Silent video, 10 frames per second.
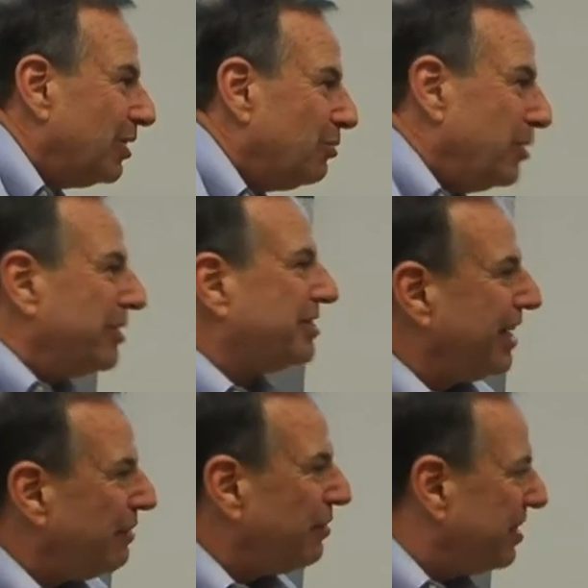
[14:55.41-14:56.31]
We're as
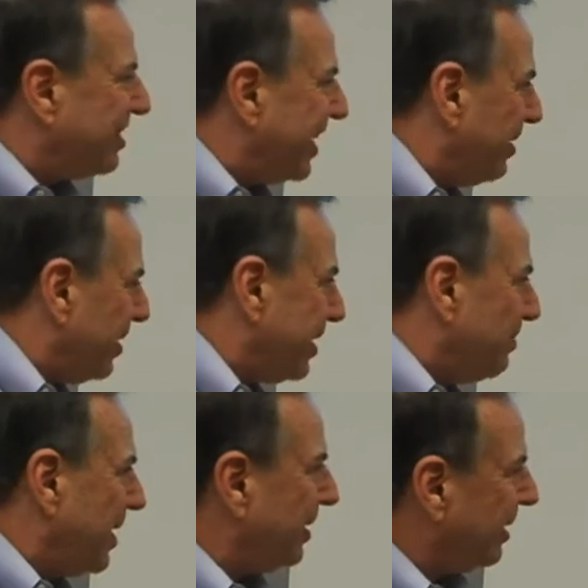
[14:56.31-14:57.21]
clever as they are,
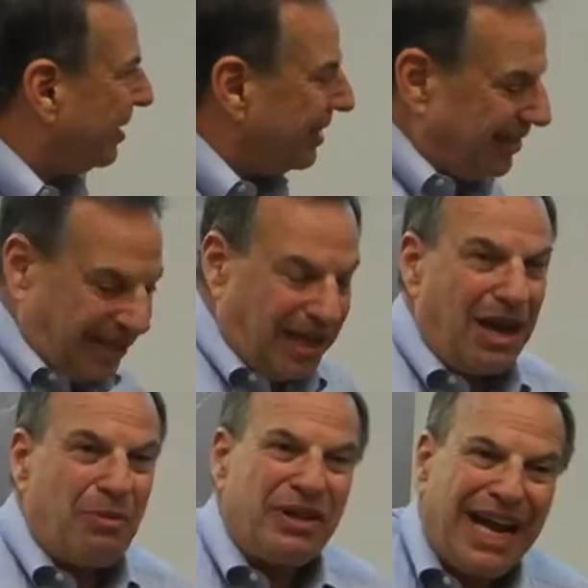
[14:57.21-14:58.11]
come on.
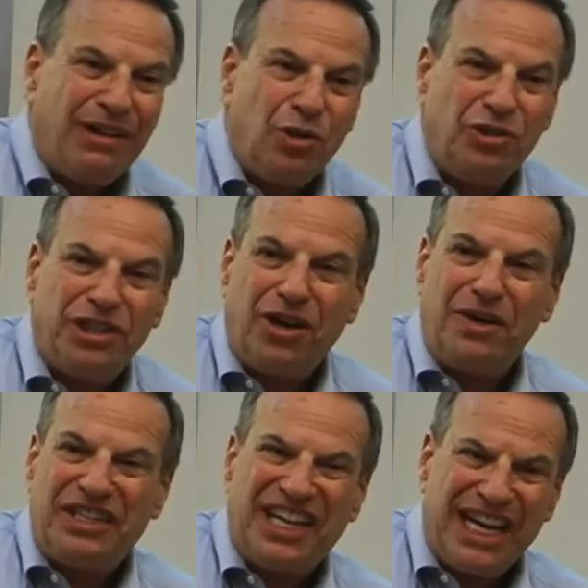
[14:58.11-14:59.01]
Without losing our
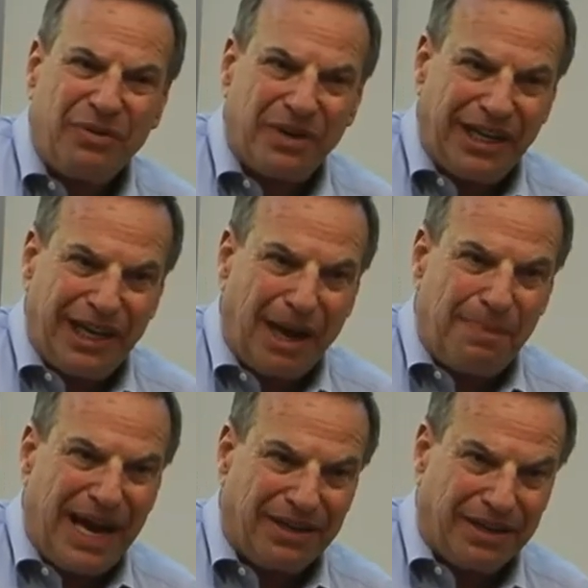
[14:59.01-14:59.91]
integrity
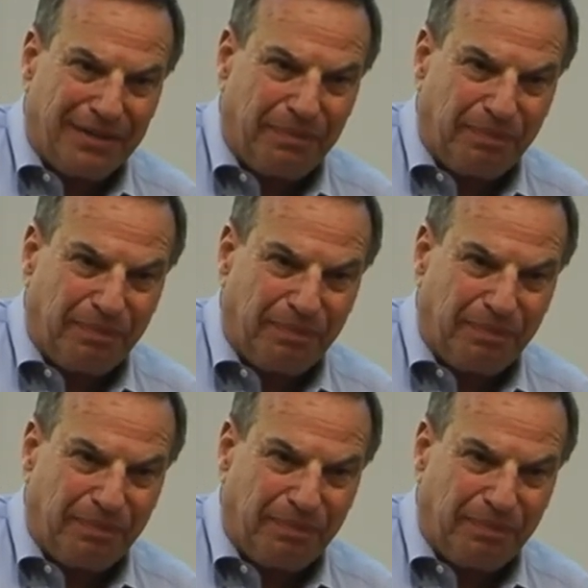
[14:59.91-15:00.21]
about it.